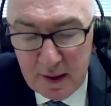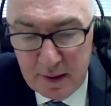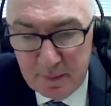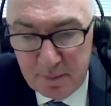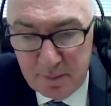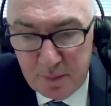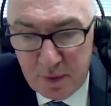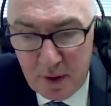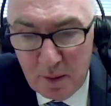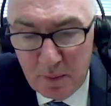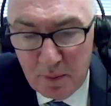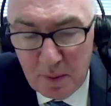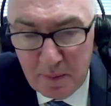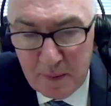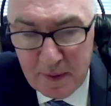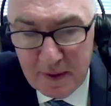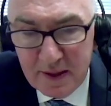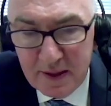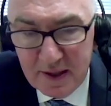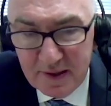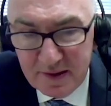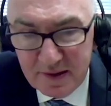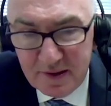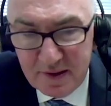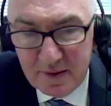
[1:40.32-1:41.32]
Probably
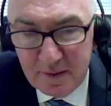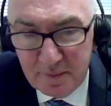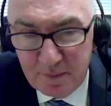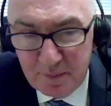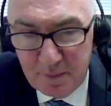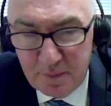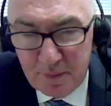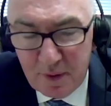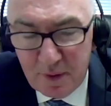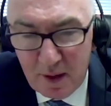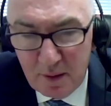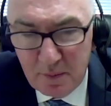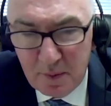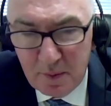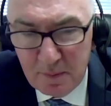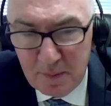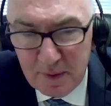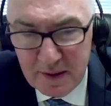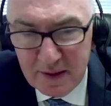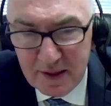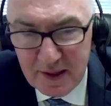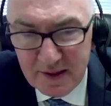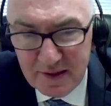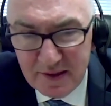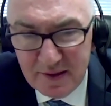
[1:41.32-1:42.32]

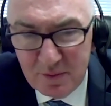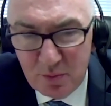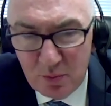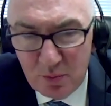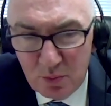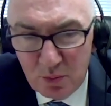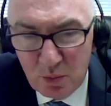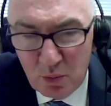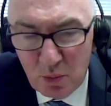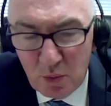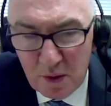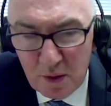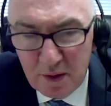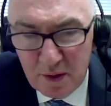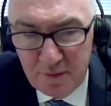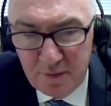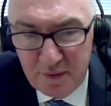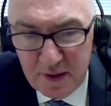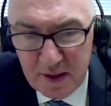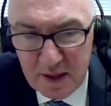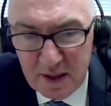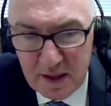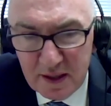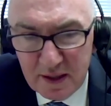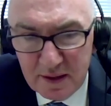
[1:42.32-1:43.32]
that's one of
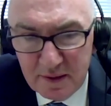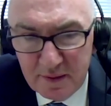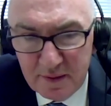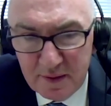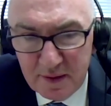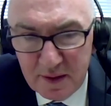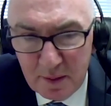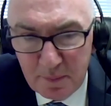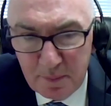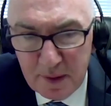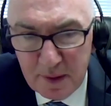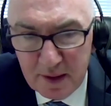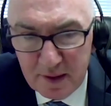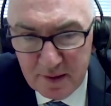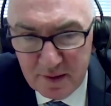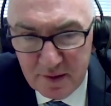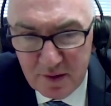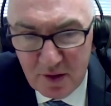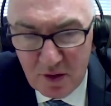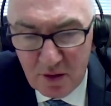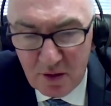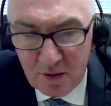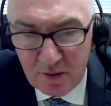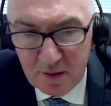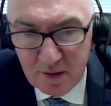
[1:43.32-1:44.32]
the biggest
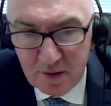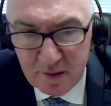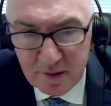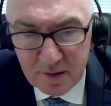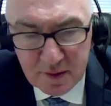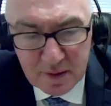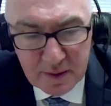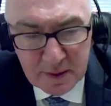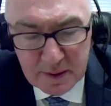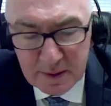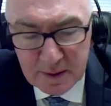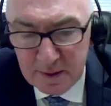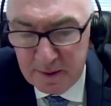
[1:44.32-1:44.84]
areas.